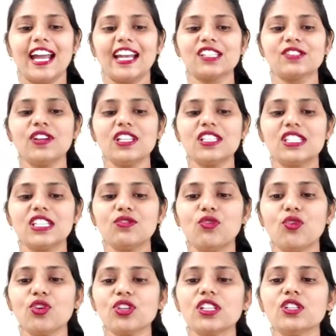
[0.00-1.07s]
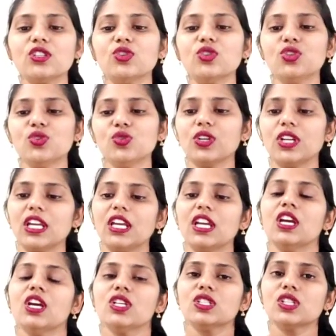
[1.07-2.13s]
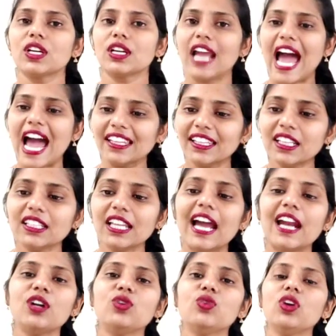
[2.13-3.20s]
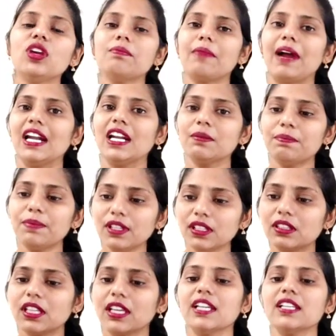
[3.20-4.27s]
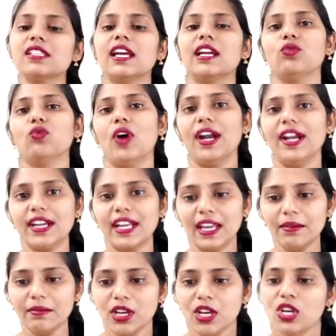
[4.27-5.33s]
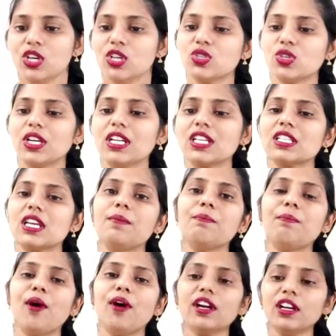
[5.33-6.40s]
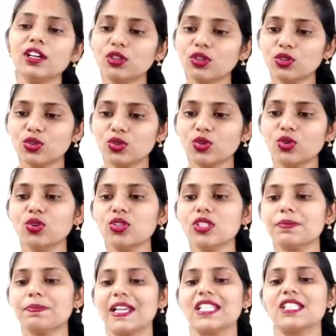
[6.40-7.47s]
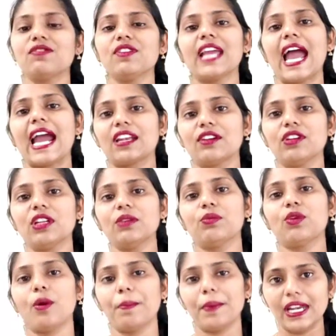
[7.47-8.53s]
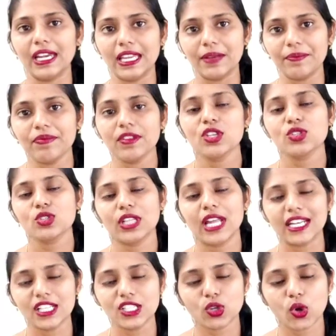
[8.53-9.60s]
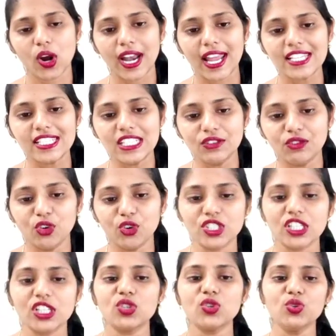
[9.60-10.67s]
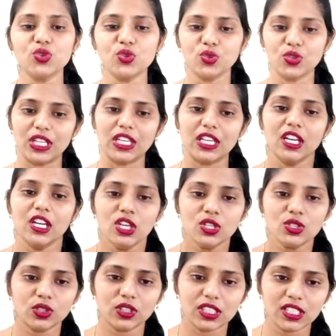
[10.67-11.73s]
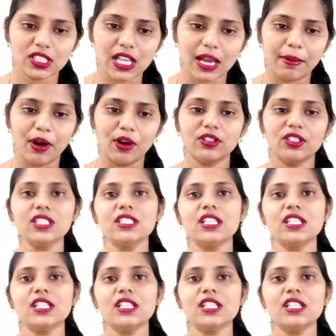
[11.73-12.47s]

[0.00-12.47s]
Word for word: and as one is devotion to duty so rather than doing multiple things at one time so it is important to do specific activity properly so that is called as devotion to duty. So this is about